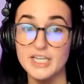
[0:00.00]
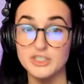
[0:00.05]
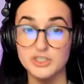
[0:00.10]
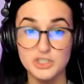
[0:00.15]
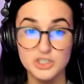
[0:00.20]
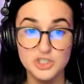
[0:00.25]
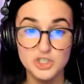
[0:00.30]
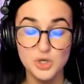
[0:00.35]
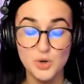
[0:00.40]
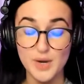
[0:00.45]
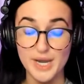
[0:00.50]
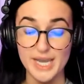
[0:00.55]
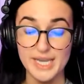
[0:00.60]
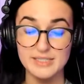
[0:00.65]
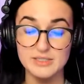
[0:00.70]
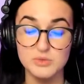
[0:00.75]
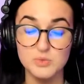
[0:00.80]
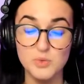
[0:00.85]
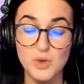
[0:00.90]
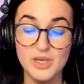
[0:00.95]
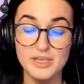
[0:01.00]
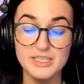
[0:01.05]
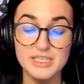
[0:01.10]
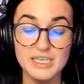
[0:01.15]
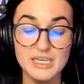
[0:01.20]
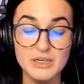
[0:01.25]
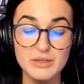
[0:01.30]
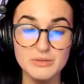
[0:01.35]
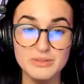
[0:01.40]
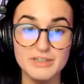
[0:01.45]
it's a choice. Well,
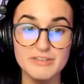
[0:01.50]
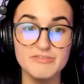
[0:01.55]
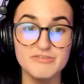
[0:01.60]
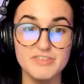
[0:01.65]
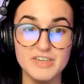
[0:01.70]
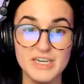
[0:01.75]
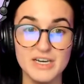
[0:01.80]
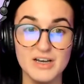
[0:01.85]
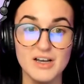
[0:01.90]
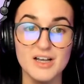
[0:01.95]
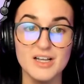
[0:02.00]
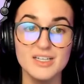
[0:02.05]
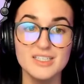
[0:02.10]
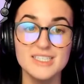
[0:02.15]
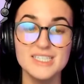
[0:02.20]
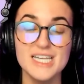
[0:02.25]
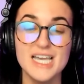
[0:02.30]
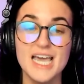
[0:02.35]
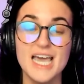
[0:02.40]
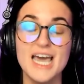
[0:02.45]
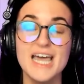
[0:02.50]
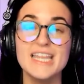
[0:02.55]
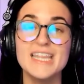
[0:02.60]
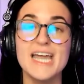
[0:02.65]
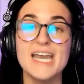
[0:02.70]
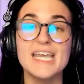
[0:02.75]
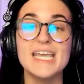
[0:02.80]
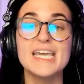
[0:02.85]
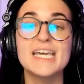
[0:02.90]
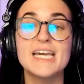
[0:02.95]
he revealed
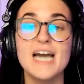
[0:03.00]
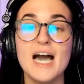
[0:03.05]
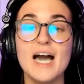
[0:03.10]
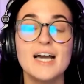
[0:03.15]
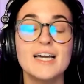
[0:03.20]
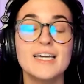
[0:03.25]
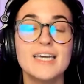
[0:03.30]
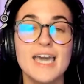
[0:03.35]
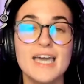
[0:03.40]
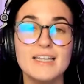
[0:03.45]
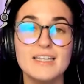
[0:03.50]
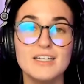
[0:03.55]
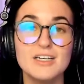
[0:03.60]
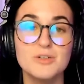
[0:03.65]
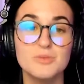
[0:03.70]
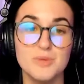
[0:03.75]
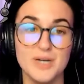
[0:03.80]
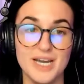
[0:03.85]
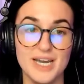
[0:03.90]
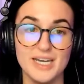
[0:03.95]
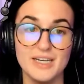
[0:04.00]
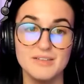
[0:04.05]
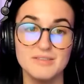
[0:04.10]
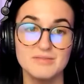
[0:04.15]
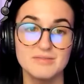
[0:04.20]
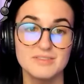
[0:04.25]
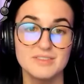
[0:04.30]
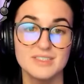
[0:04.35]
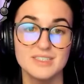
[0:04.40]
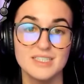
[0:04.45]
that he got Caelynn a
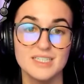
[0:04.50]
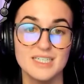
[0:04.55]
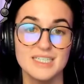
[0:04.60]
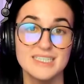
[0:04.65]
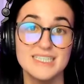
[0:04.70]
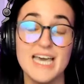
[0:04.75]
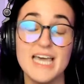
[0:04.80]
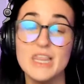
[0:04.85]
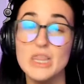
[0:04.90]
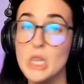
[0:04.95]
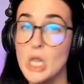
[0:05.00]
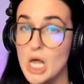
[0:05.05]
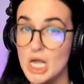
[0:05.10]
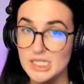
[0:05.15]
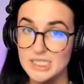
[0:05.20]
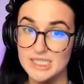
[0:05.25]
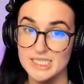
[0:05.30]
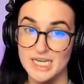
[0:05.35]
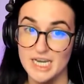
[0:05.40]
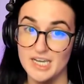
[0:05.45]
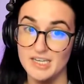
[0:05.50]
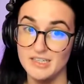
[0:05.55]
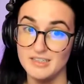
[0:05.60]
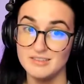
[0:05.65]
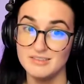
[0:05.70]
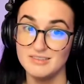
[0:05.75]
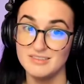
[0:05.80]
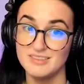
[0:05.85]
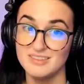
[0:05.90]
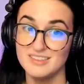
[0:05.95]
ring then lost
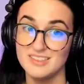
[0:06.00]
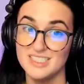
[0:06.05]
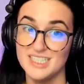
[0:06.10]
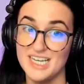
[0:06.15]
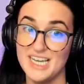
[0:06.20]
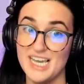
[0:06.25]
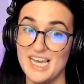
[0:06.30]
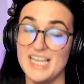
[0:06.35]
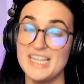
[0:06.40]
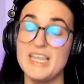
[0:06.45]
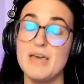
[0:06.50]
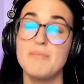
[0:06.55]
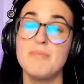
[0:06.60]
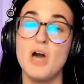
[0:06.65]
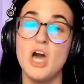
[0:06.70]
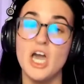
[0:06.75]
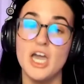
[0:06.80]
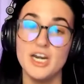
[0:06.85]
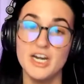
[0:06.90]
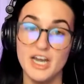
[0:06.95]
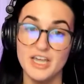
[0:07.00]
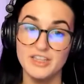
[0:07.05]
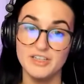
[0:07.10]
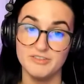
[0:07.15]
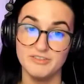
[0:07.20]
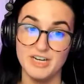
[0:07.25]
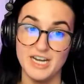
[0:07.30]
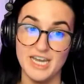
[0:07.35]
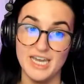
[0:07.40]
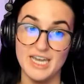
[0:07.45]
it, and then bought
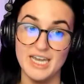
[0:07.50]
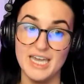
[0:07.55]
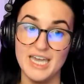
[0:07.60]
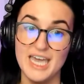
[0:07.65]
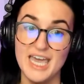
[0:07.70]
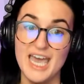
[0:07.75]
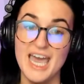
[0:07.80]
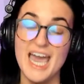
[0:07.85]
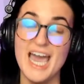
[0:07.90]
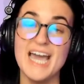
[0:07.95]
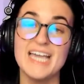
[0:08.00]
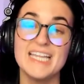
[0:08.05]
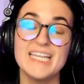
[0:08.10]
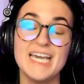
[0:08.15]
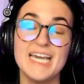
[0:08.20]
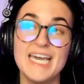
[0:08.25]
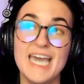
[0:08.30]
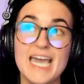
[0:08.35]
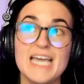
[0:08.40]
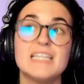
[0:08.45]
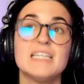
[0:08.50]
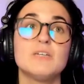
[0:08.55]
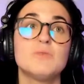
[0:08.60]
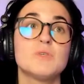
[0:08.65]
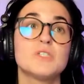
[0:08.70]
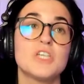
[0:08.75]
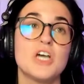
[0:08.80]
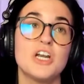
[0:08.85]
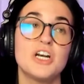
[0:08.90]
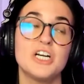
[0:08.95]
another ring. And then
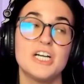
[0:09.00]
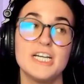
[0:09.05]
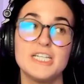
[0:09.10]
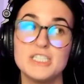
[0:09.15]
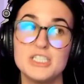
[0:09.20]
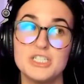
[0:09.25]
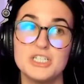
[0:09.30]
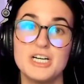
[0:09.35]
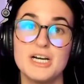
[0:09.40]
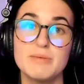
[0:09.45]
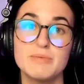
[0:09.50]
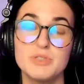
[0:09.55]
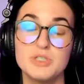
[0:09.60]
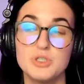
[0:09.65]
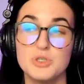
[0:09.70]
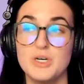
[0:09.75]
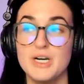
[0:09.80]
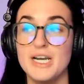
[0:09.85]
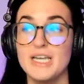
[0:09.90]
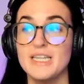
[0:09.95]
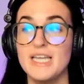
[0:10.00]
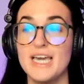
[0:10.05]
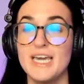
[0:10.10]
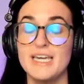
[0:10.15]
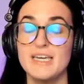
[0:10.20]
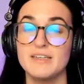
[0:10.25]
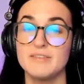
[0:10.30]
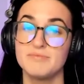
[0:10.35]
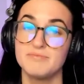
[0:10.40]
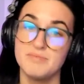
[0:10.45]
Caelynn was on her Instagram story,
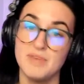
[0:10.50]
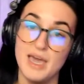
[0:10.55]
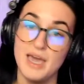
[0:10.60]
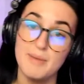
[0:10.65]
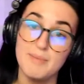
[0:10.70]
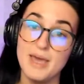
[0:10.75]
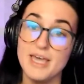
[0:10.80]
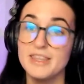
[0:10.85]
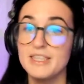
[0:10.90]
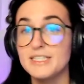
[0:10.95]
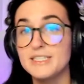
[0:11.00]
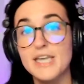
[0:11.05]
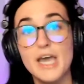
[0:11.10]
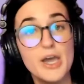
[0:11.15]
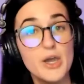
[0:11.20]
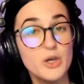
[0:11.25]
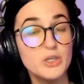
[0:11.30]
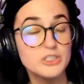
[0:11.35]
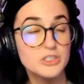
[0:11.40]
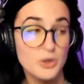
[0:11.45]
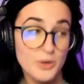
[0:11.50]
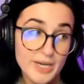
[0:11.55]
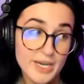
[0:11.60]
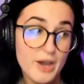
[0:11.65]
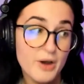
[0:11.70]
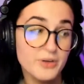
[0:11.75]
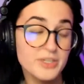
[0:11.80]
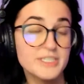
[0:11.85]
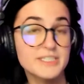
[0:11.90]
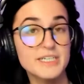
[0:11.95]
like, I'm at the
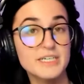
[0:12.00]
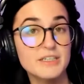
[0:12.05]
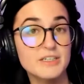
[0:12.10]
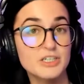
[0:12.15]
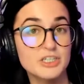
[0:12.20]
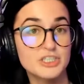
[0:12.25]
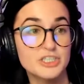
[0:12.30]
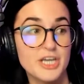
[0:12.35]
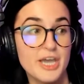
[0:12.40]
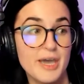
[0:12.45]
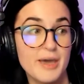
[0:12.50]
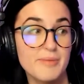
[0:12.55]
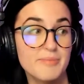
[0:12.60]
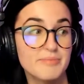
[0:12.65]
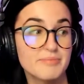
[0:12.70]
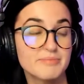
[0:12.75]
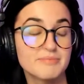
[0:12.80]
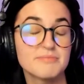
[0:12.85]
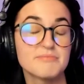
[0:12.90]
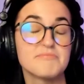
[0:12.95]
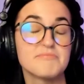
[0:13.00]
Toyota dealership.